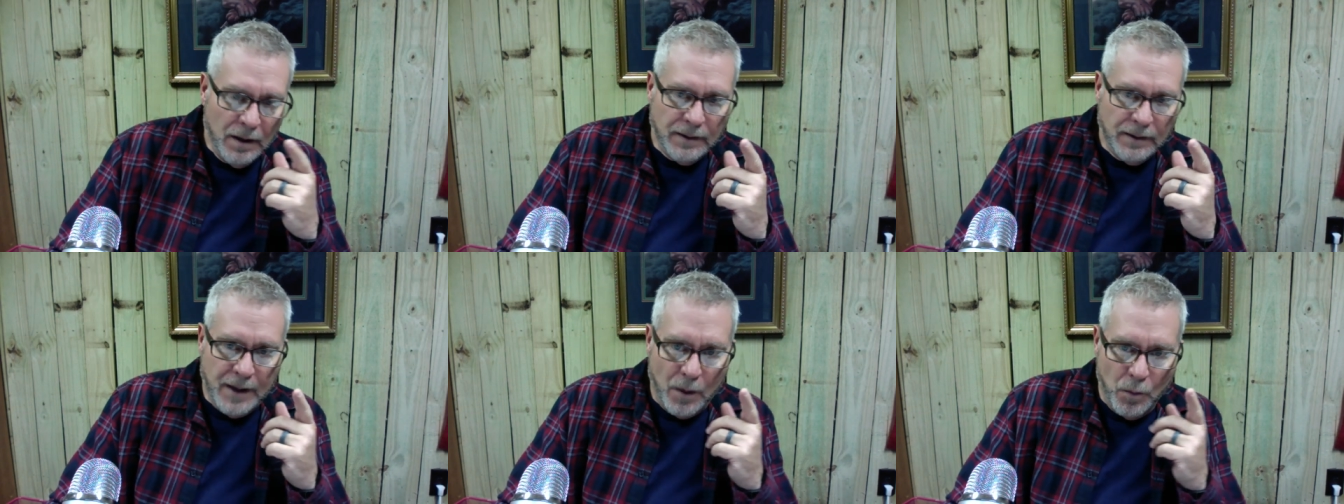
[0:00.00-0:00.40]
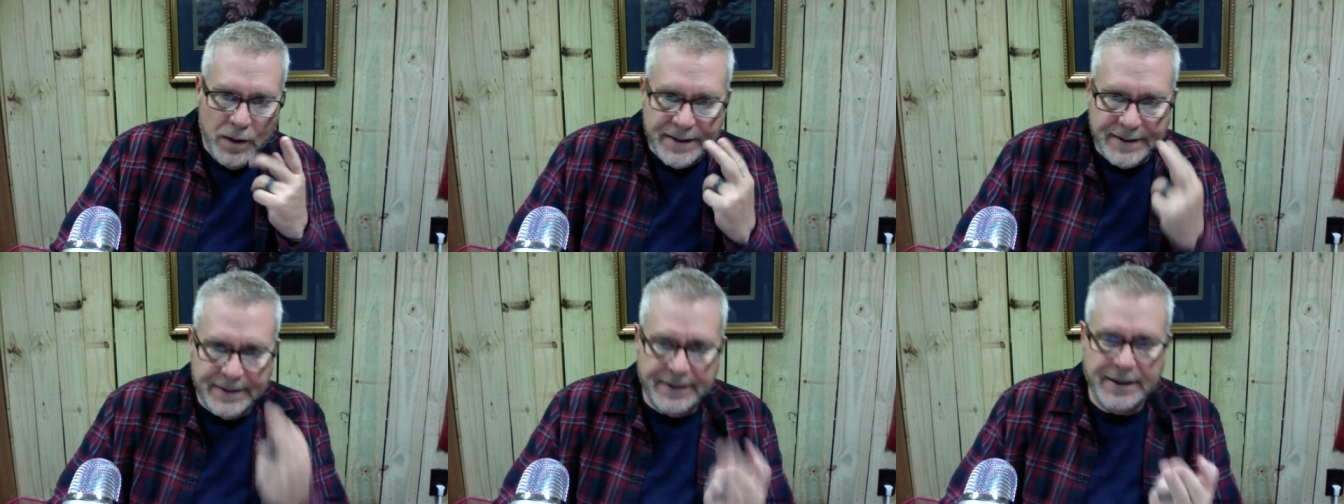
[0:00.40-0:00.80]
Now, we
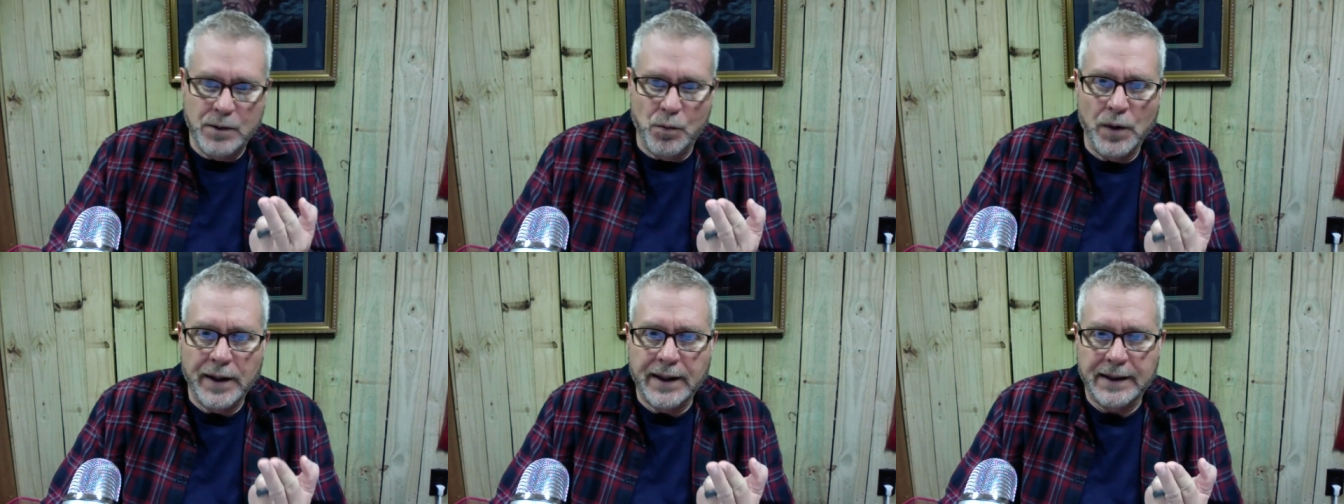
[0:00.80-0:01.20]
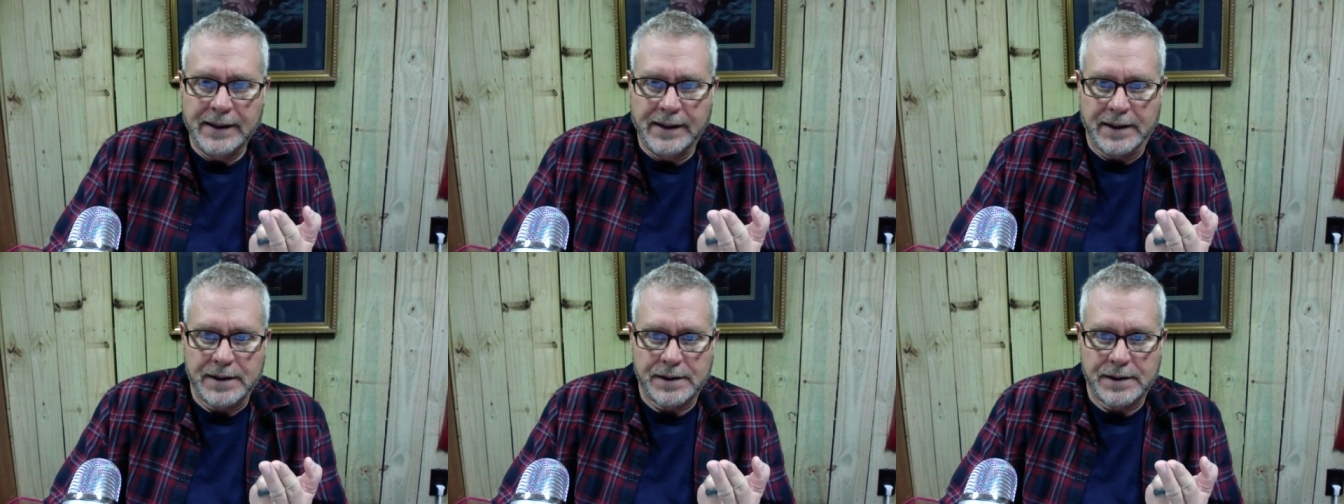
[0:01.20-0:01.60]
see
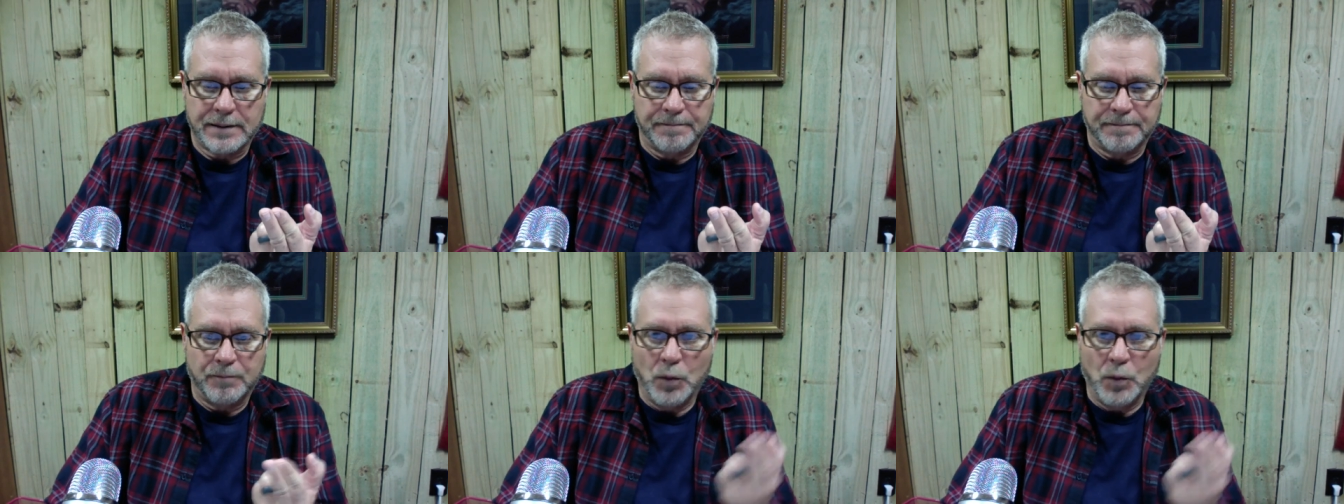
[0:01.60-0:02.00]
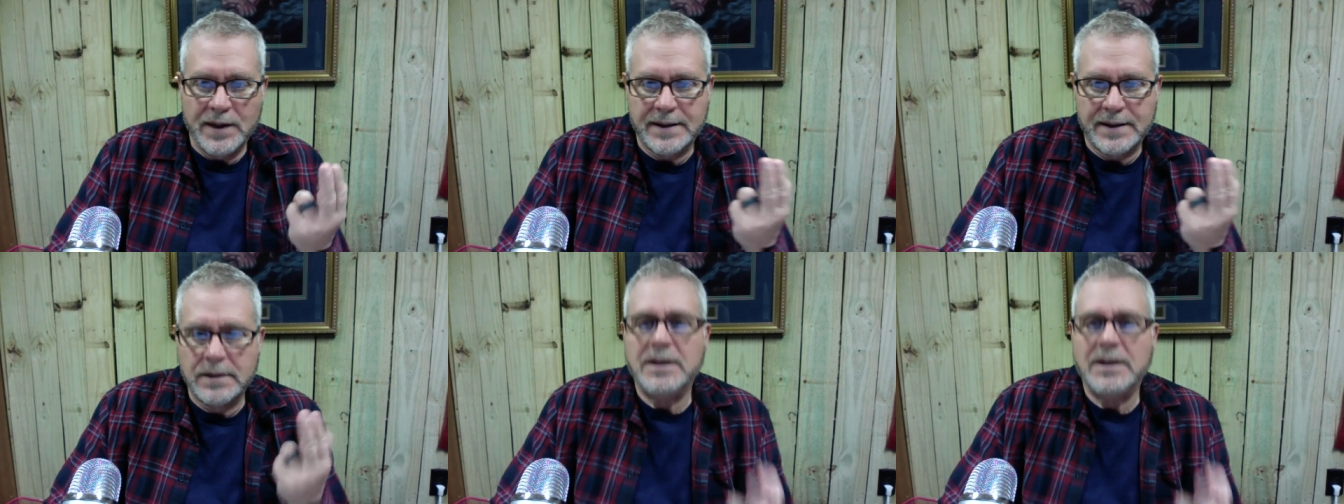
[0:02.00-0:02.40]
wickedness. We
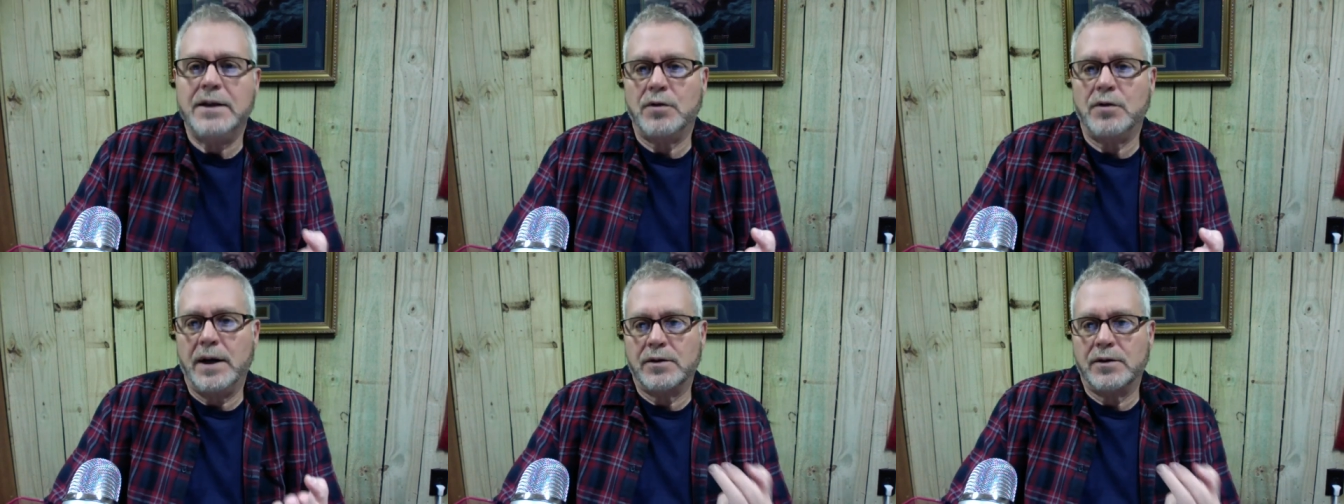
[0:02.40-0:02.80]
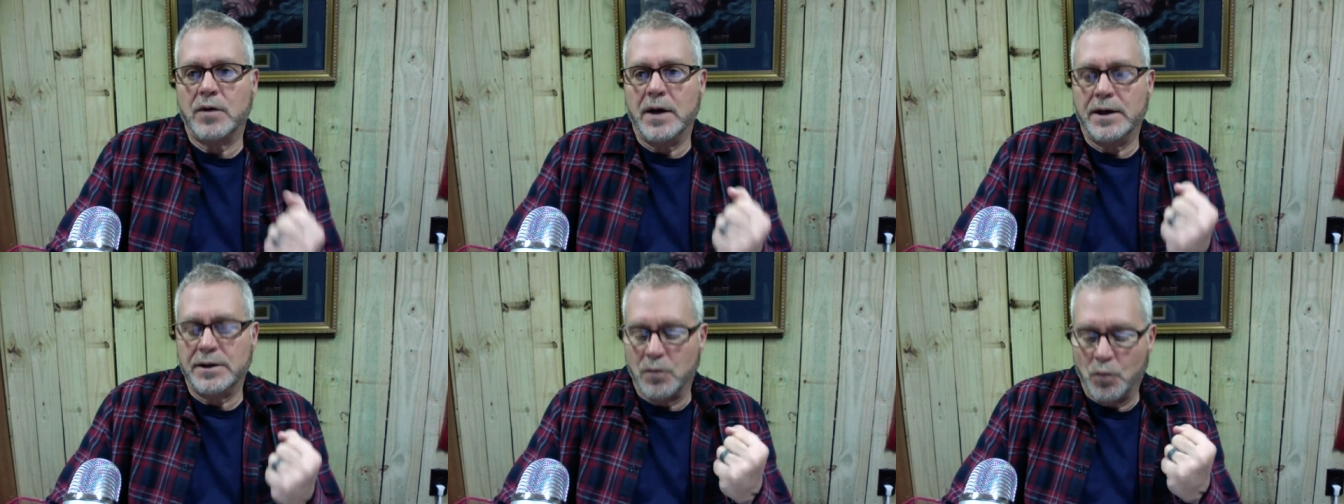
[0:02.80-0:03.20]
see
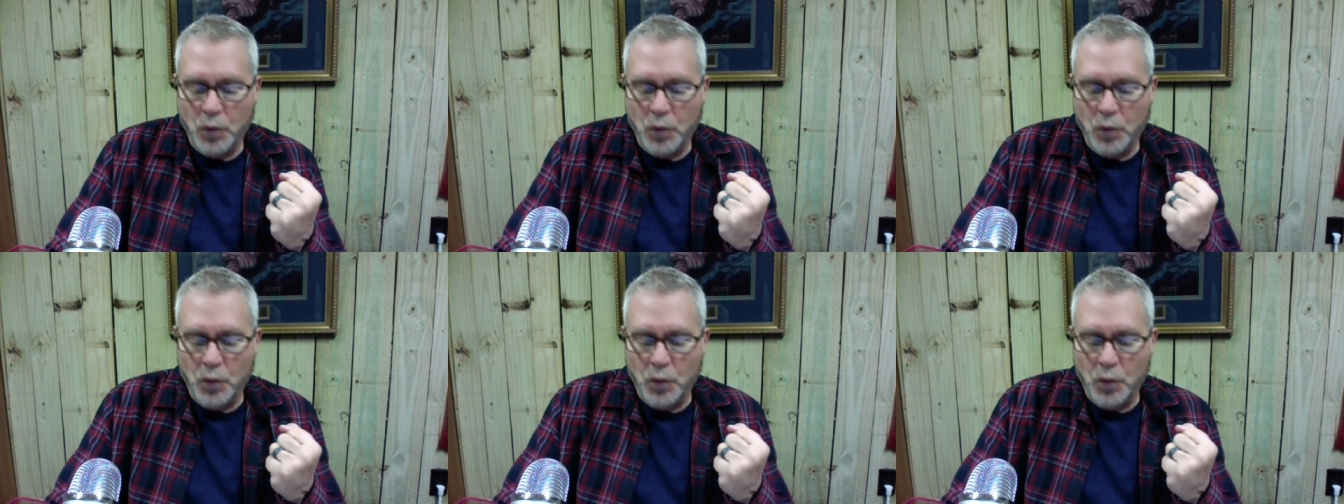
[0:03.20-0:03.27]
transgression.